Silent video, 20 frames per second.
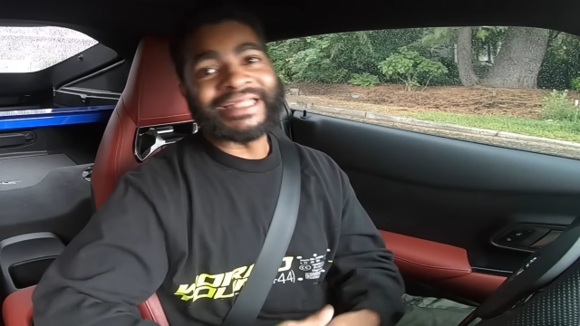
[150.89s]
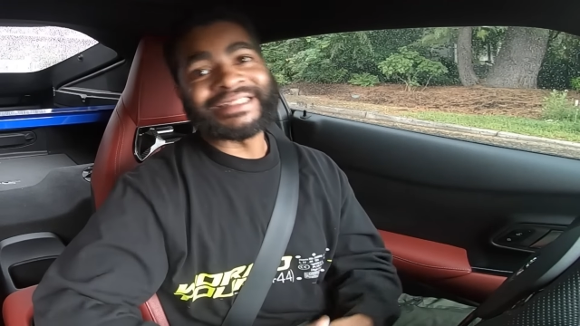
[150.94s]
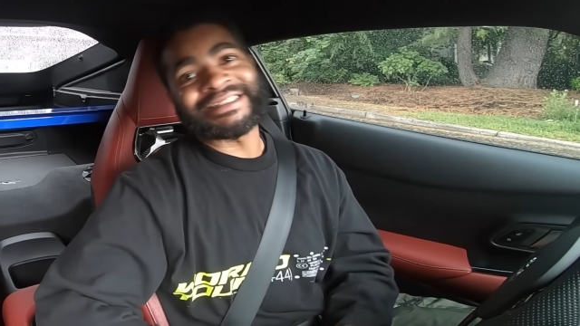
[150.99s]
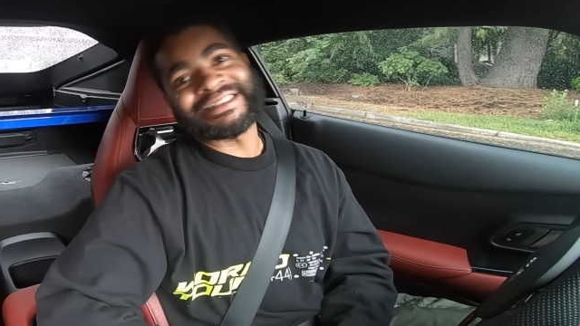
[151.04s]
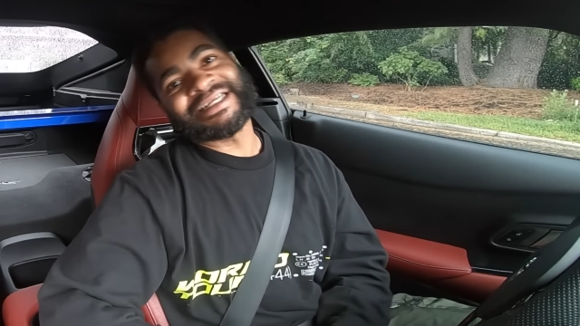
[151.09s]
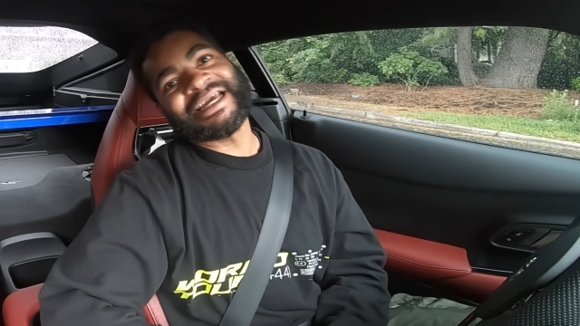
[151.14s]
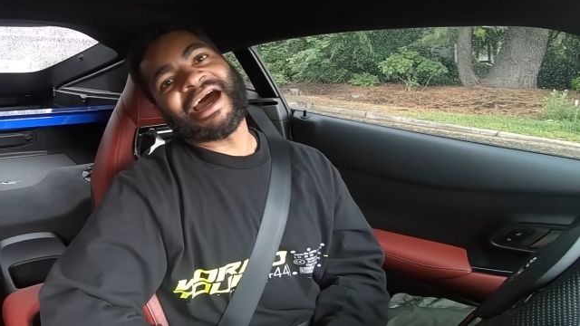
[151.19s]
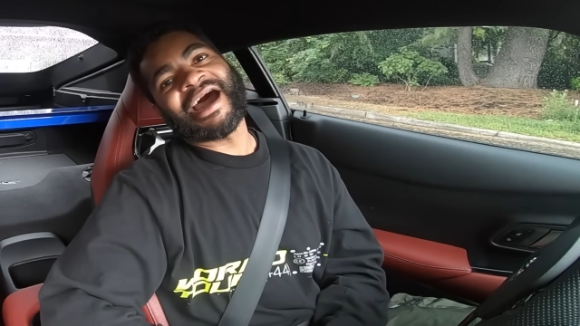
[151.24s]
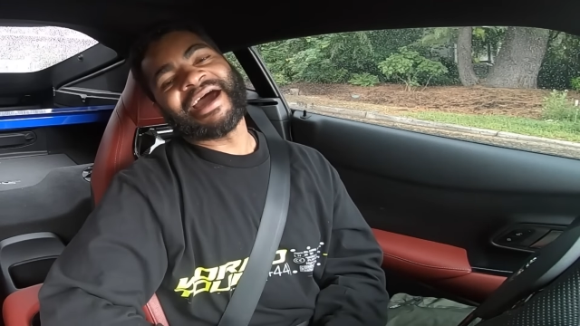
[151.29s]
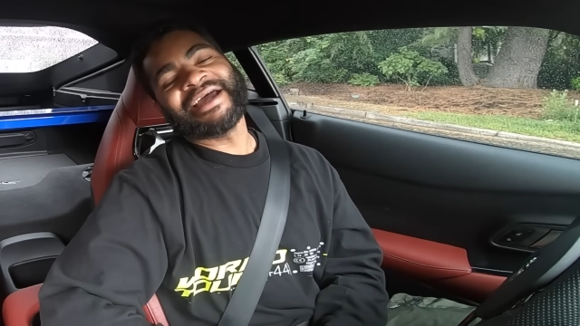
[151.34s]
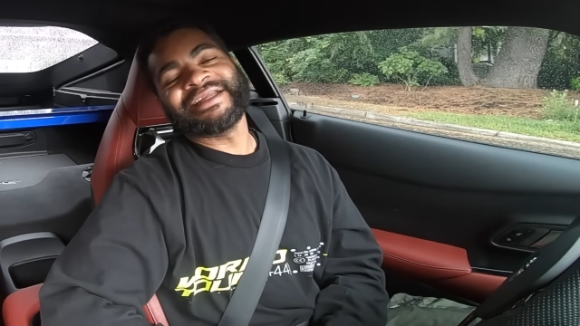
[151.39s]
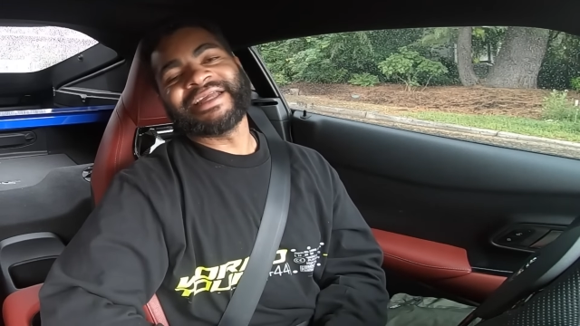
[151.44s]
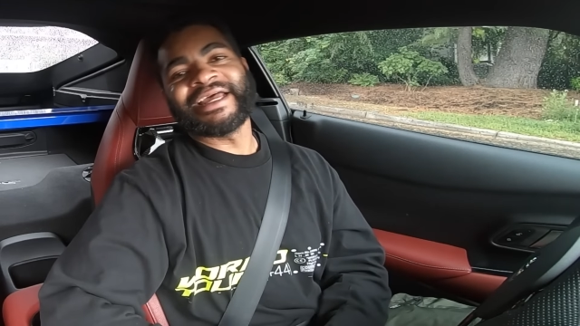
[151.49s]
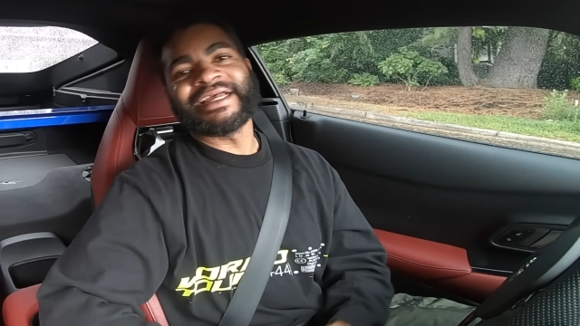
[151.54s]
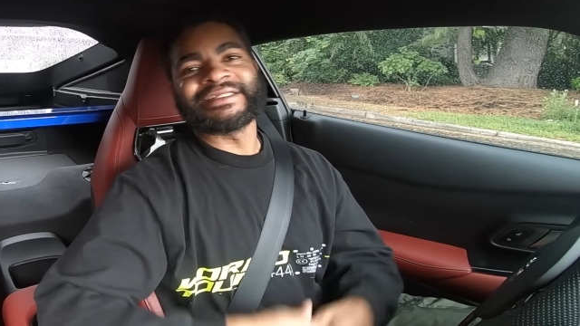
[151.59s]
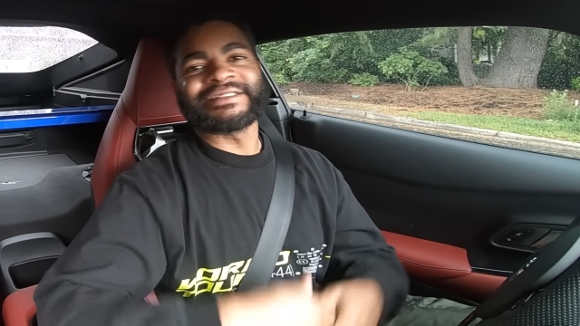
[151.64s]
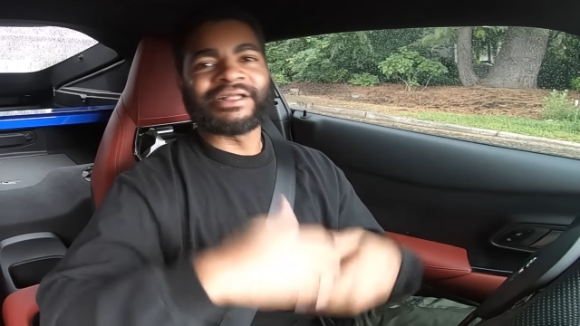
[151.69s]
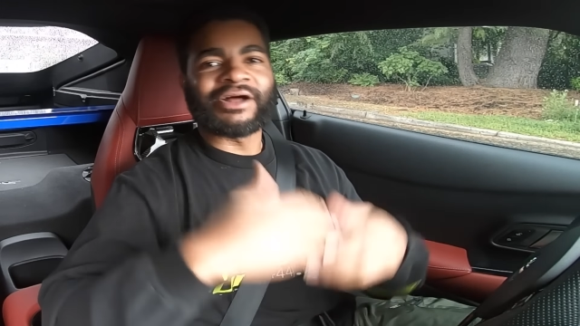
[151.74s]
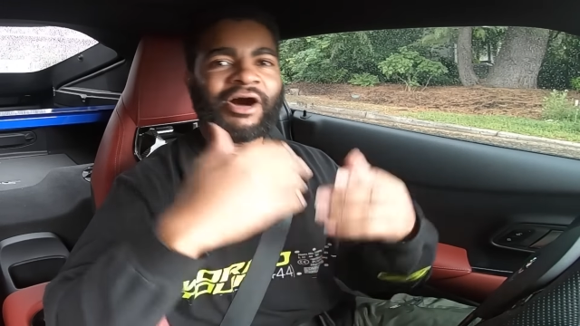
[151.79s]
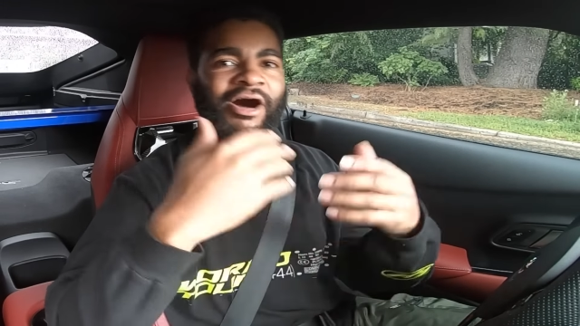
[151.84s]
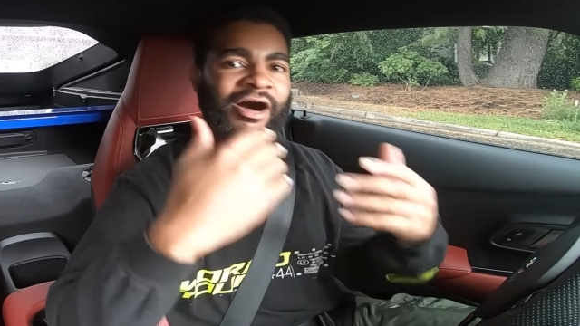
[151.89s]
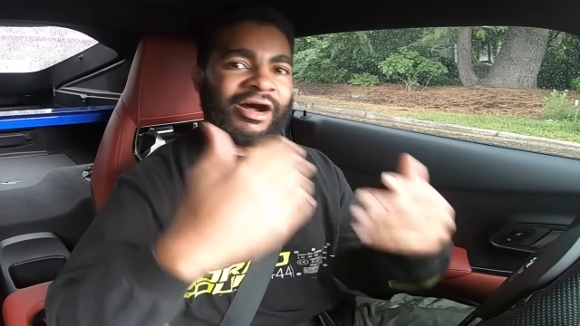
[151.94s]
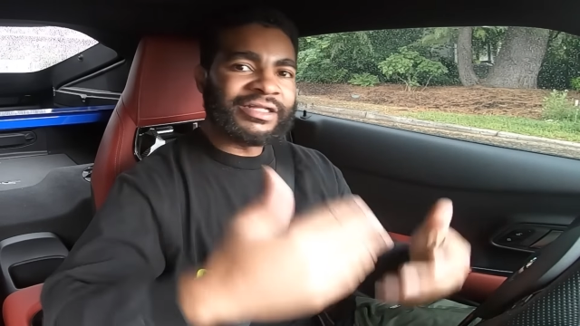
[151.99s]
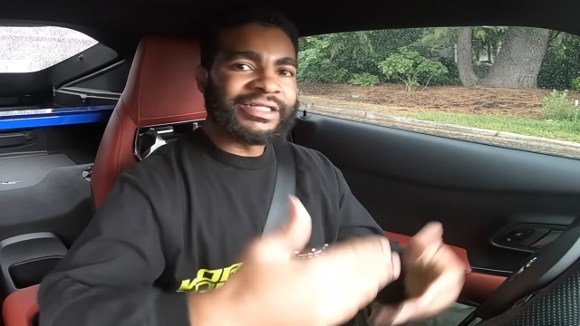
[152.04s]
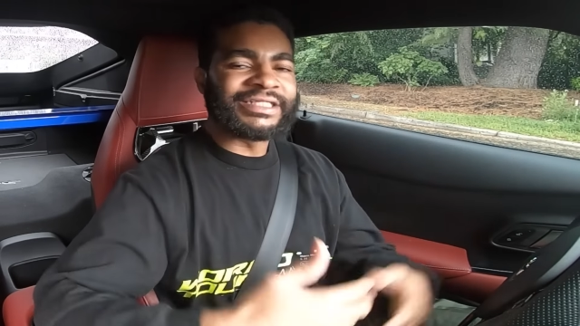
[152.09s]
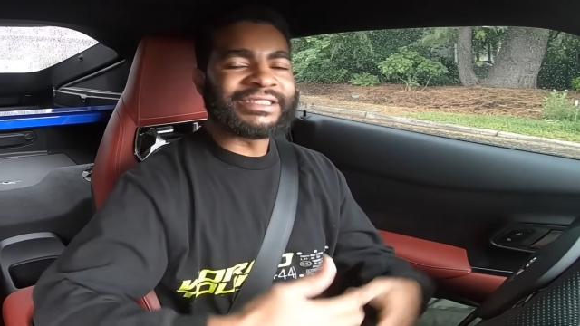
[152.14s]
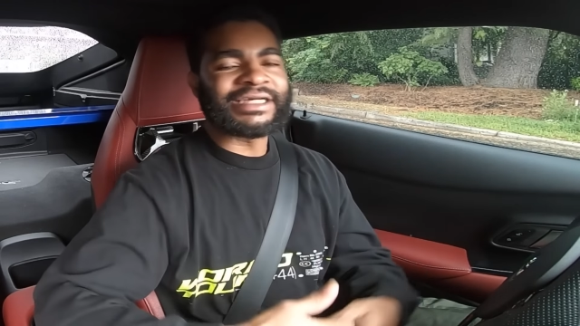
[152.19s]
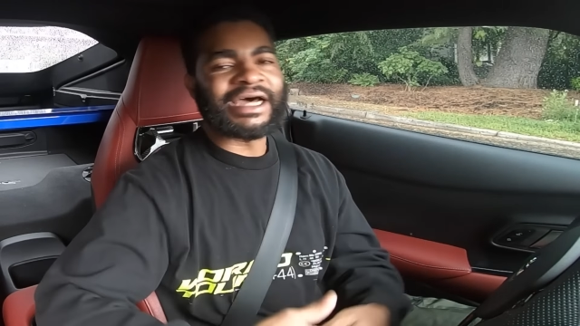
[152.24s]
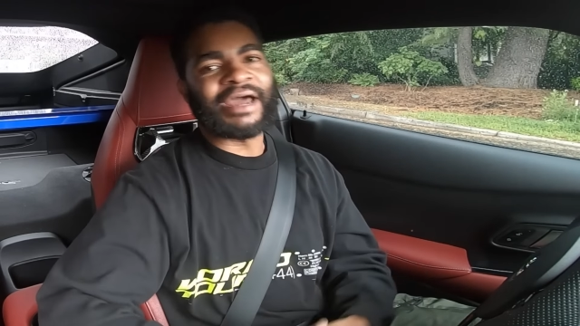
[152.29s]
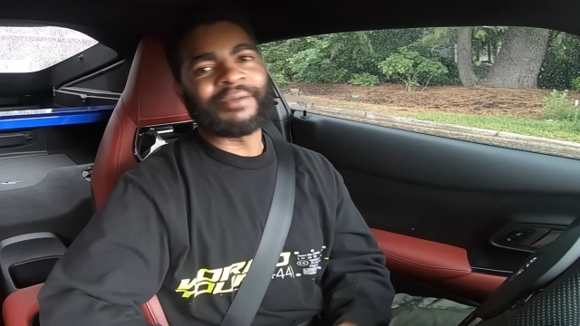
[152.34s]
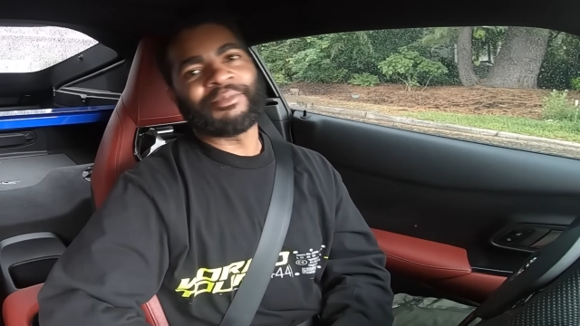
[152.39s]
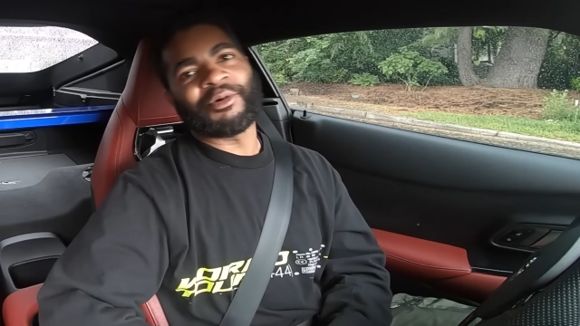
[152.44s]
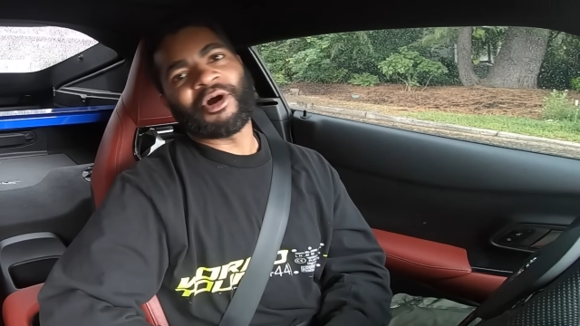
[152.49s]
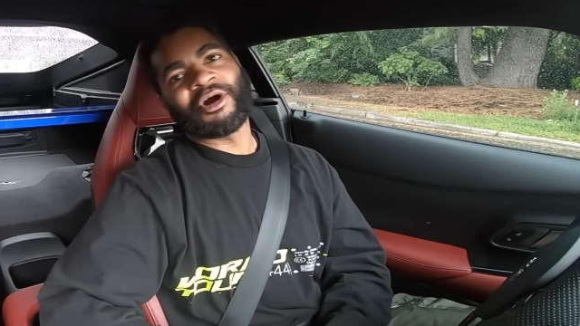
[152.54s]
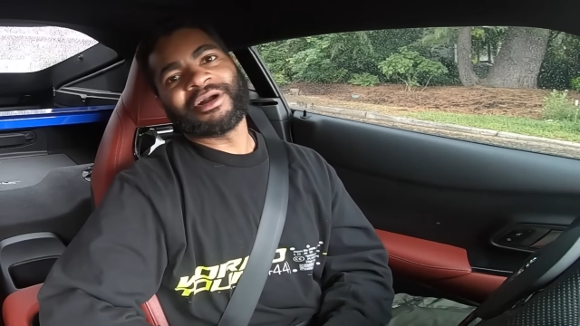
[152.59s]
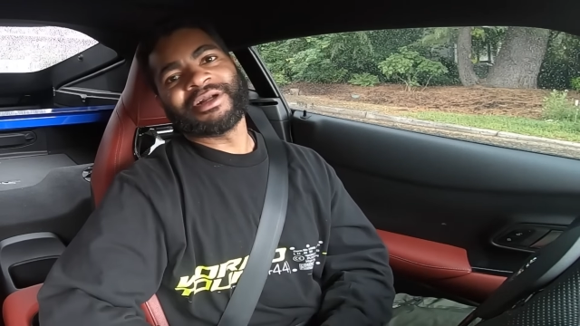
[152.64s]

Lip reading: STI days, to the Honda Type R